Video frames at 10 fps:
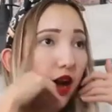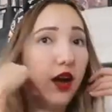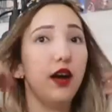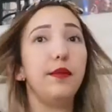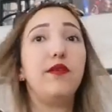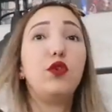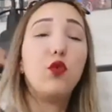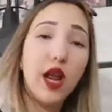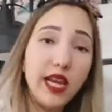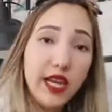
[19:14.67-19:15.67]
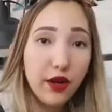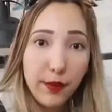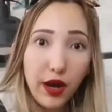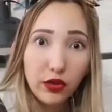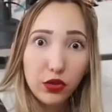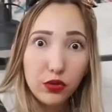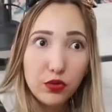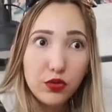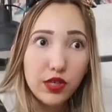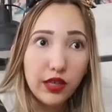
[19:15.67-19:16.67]
If you want to hear about
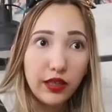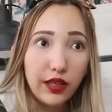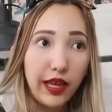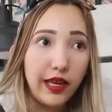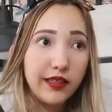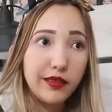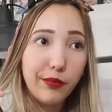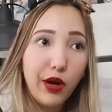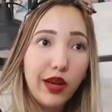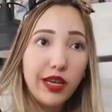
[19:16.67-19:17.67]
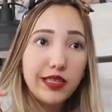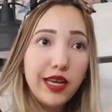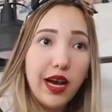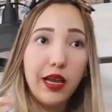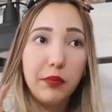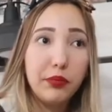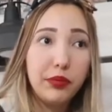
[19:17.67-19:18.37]
those like demonic type